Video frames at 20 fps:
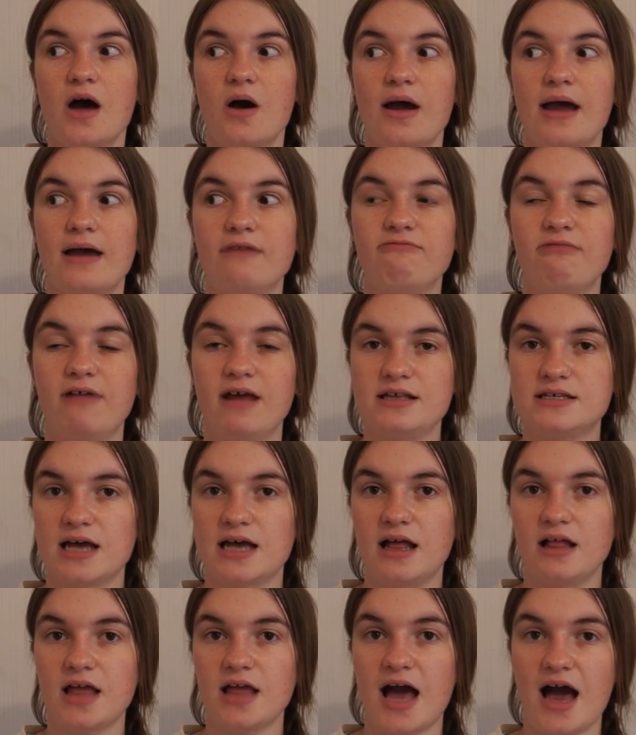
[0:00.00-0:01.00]
In
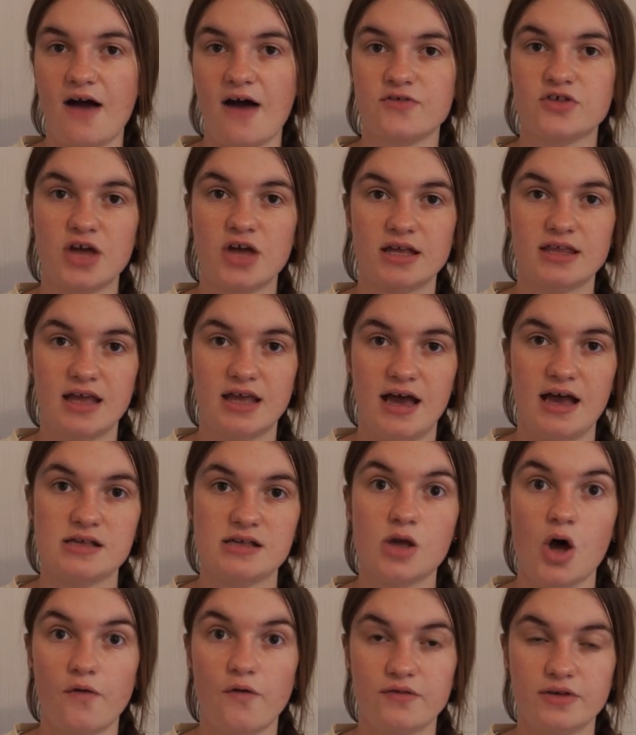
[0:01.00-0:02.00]
retail, you have to check dates,
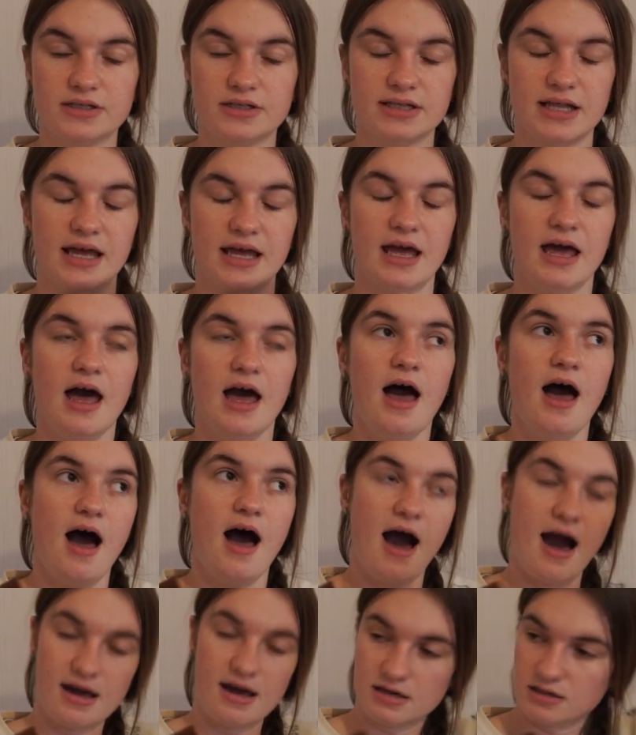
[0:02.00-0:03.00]
obviously.
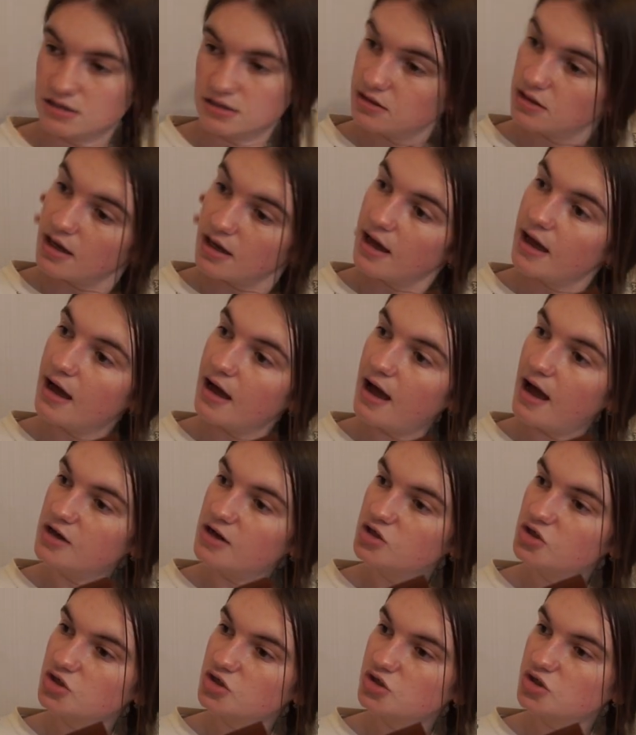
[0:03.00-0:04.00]
And I
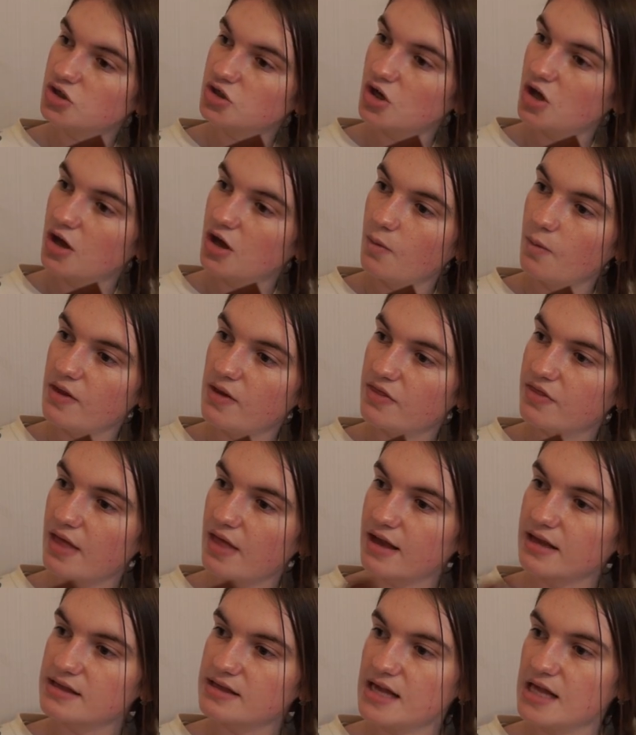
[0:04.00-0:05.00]
just, with
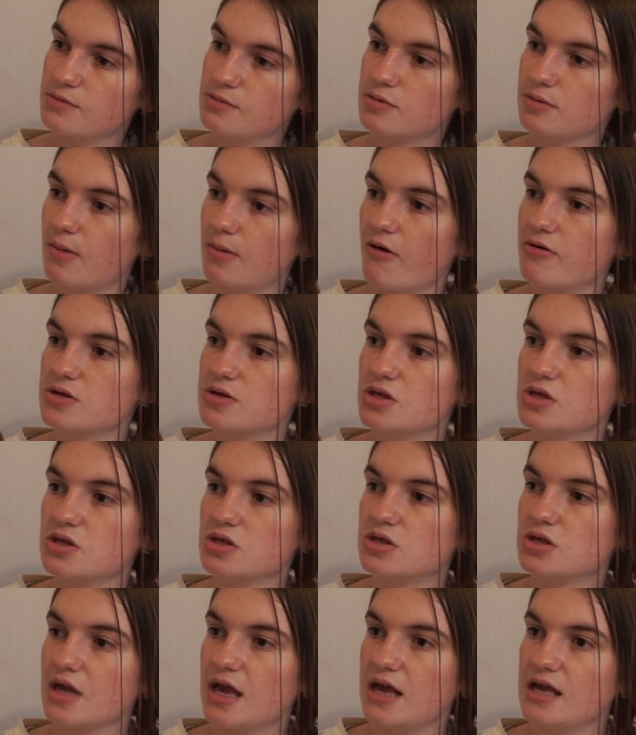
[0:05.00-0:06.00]
like Sainsbury's and
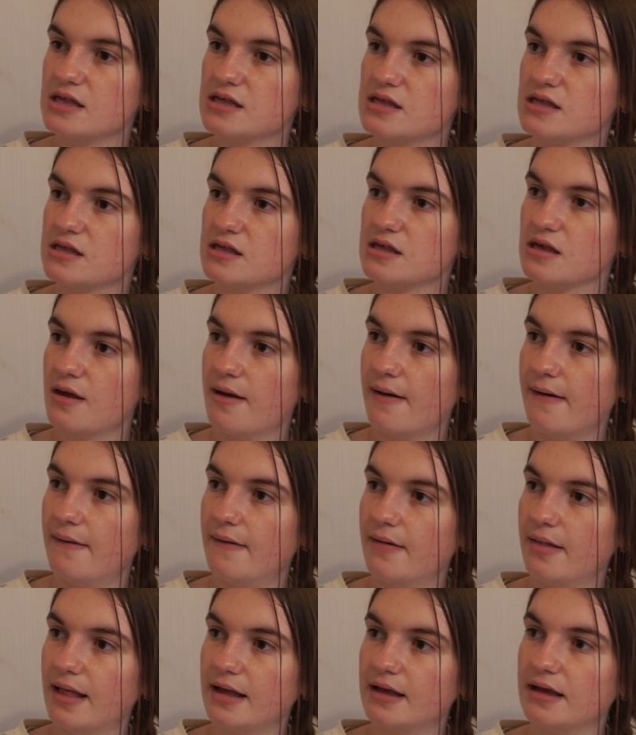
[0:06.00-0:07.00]
Morrison's, it's
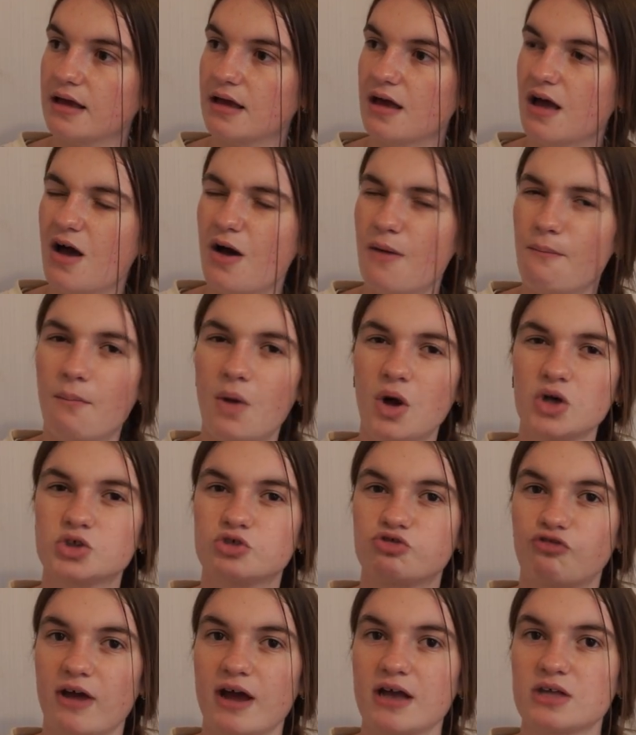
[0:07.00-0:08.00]
like more
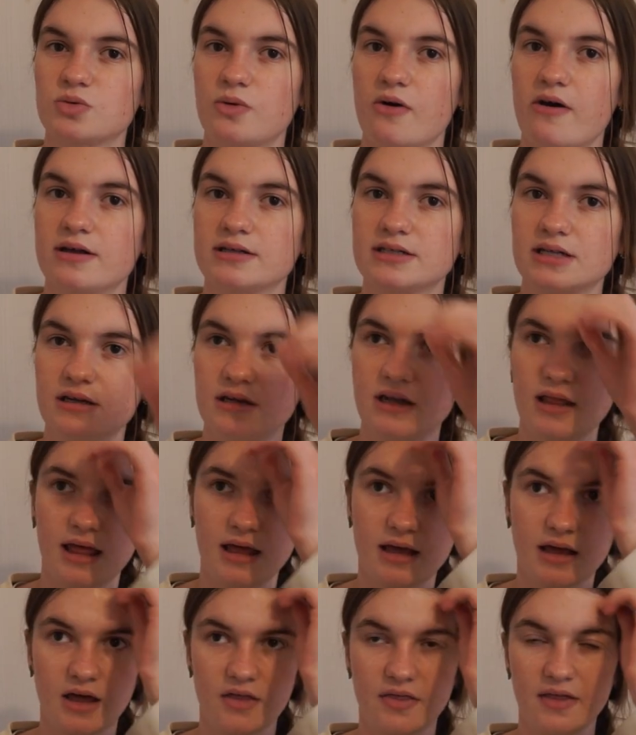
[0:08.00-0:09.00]
strict, whereas in
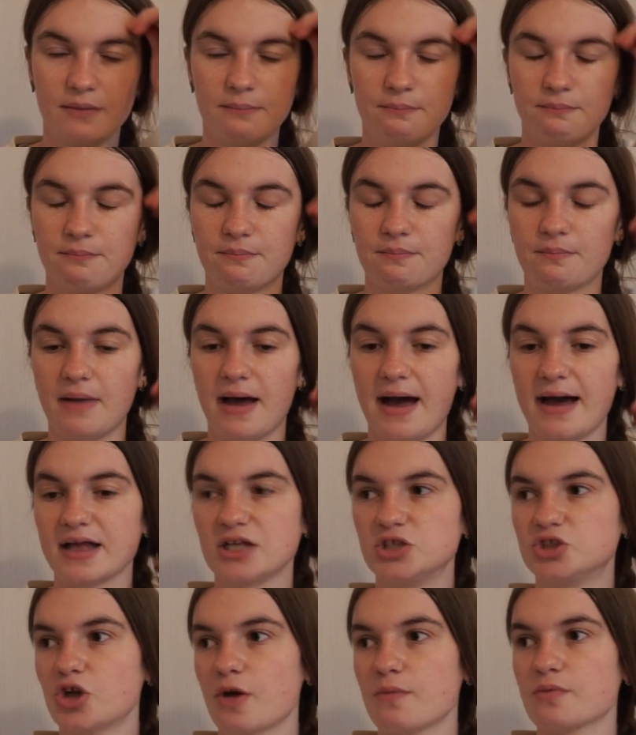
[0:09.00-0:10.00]
like, I think, bargain
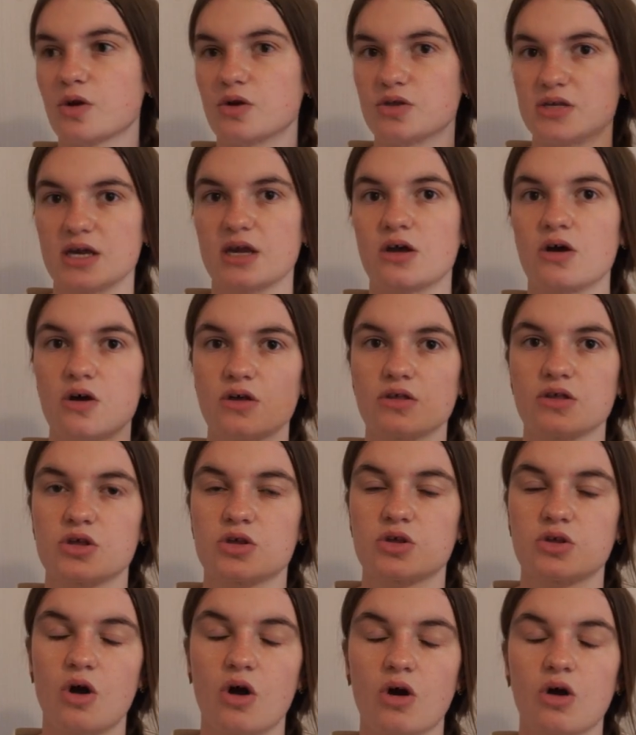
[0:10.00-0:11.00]
shops, because it goes, the
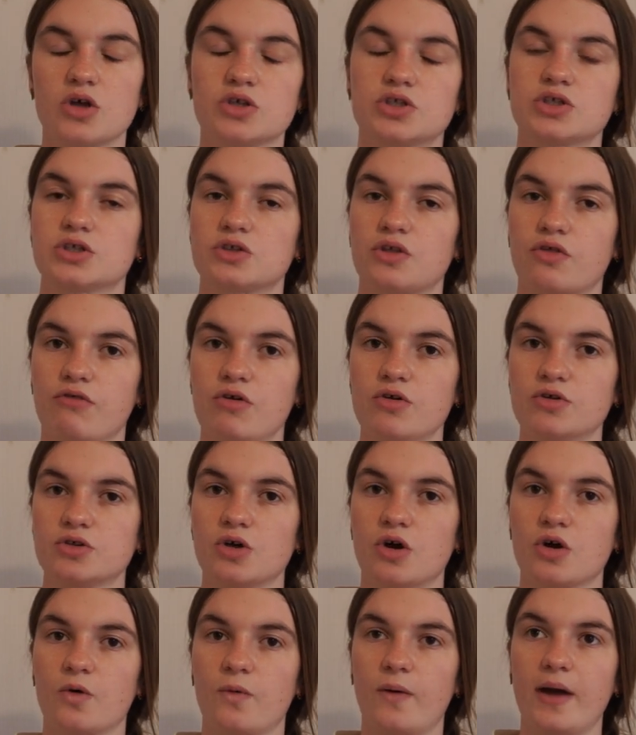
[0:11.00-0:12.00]
stock goes through so
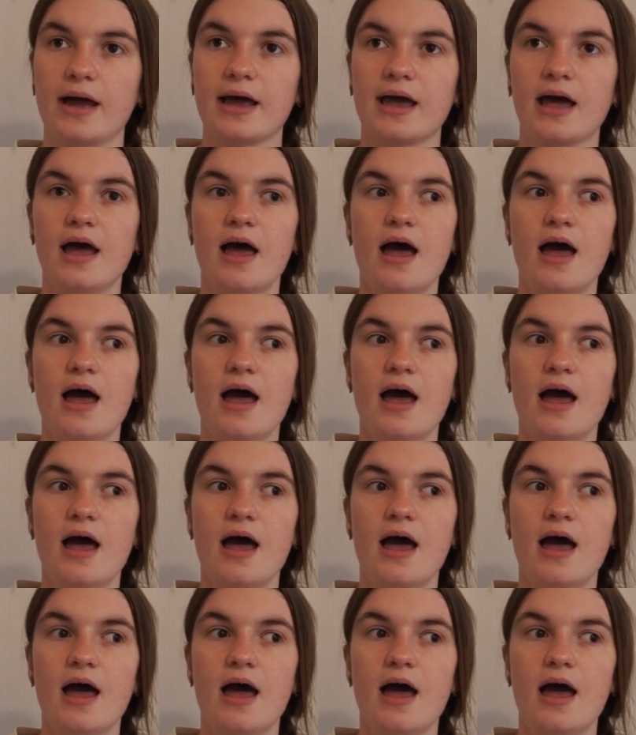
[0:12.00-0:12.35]
quick,